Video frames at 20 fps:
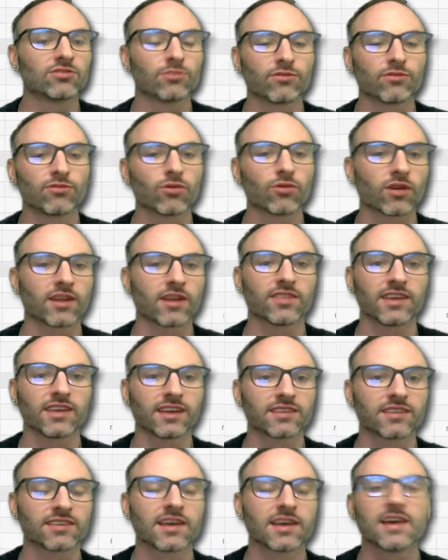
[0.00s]
before, and I
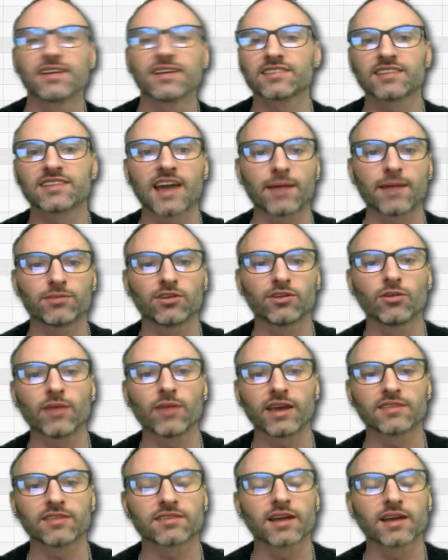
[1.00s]
think it's
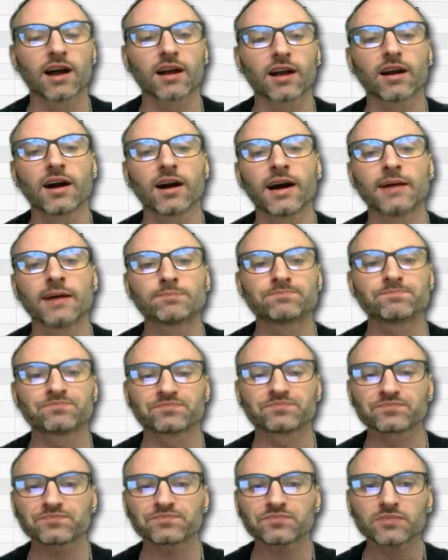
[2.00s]
snapdomains.com
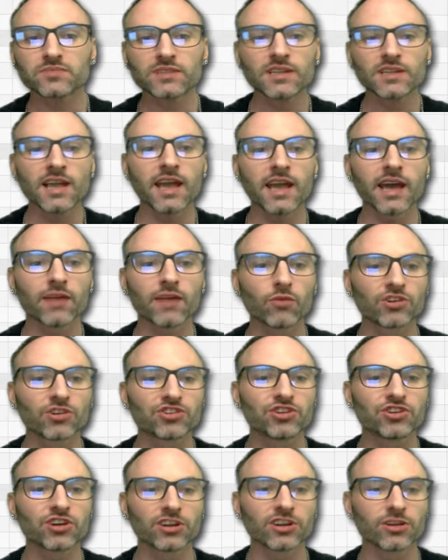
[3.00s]
and
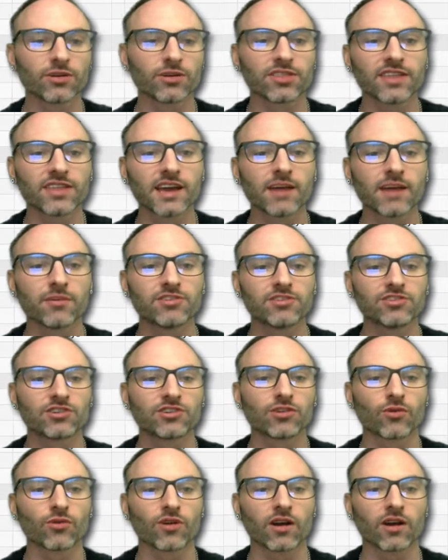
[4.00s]
what you can do with them is you
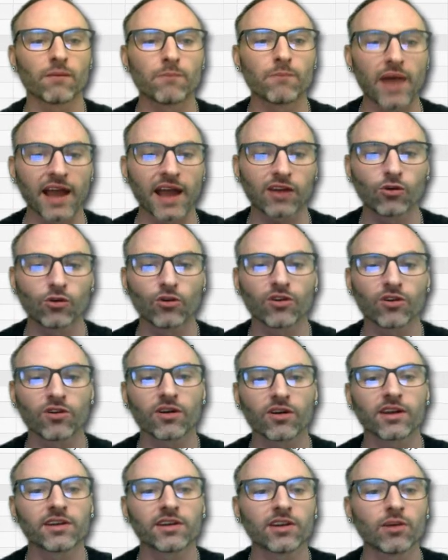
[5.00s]
can order a back
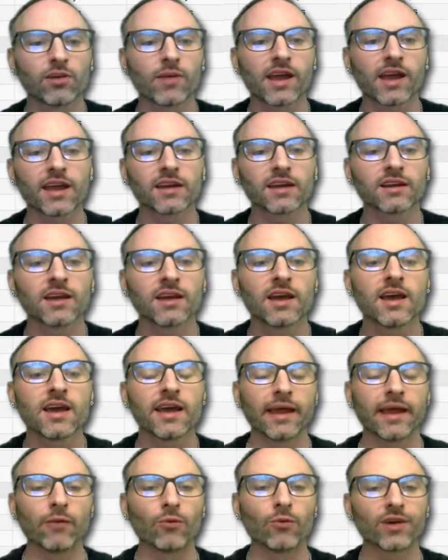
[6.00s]
order on a domain.
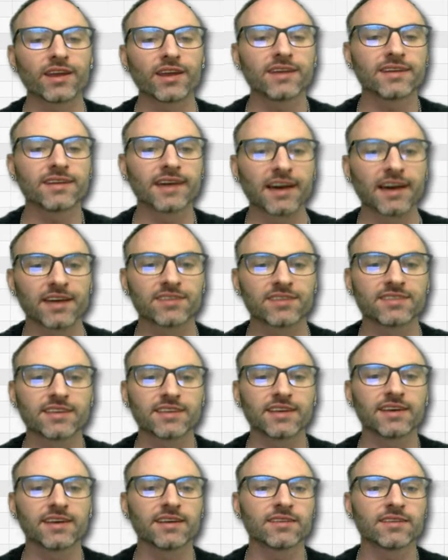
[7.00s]
And what it does
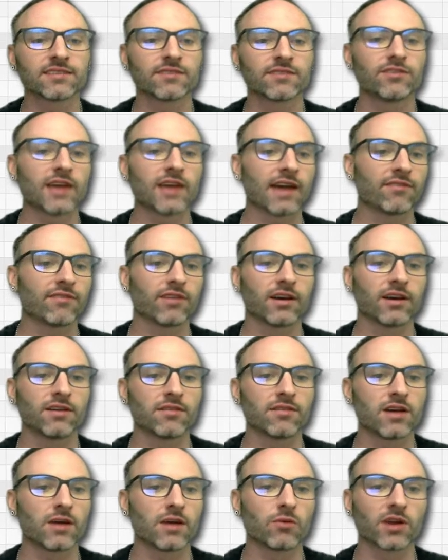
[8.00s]
is if you have a,
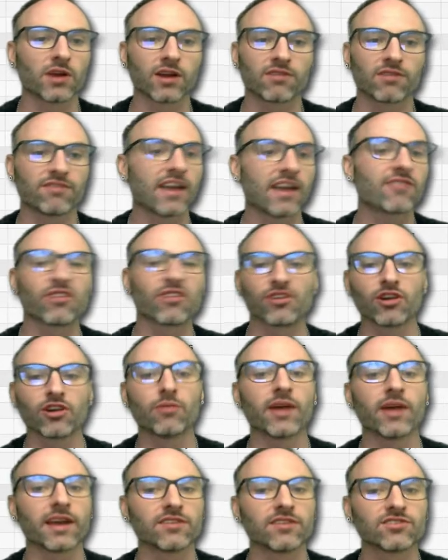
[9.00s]
one of your favorite
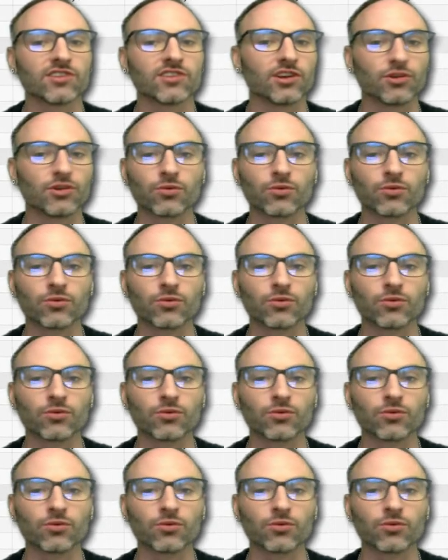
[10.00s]
domains, you know, you